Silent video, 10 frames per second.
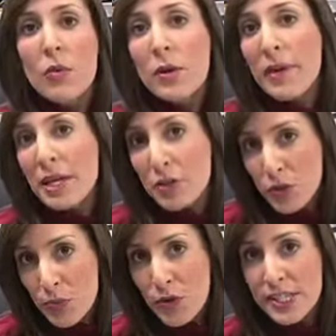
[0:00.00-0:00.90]
We made
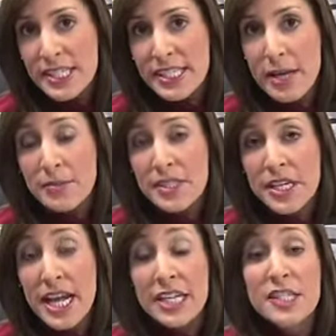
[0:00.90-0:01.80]
numerous attempts
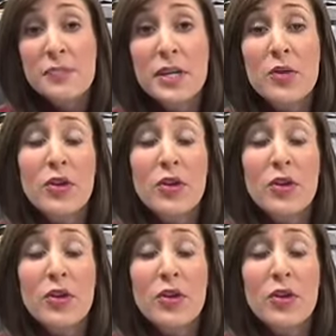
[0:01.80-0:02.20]
today to speak